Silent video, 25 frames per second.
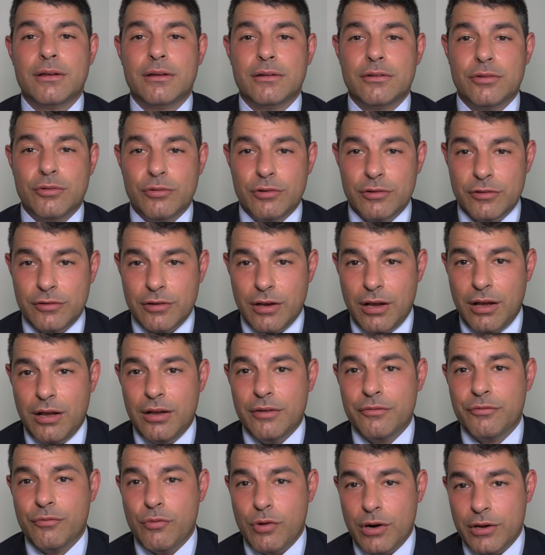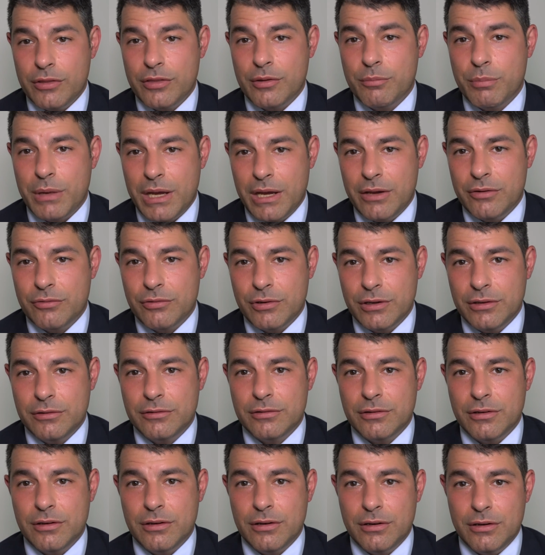to resolve what are the
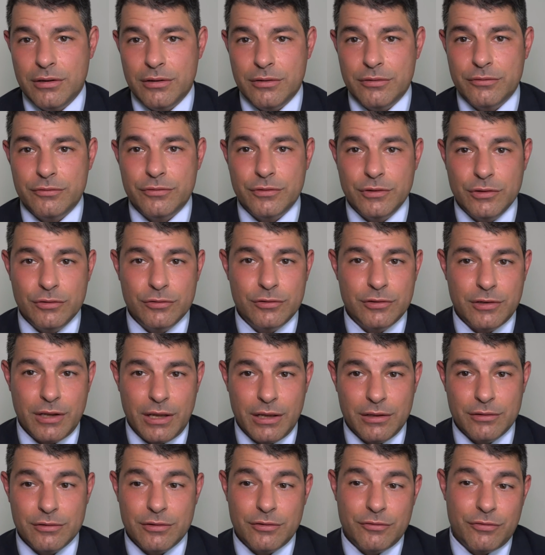boundaries of new states.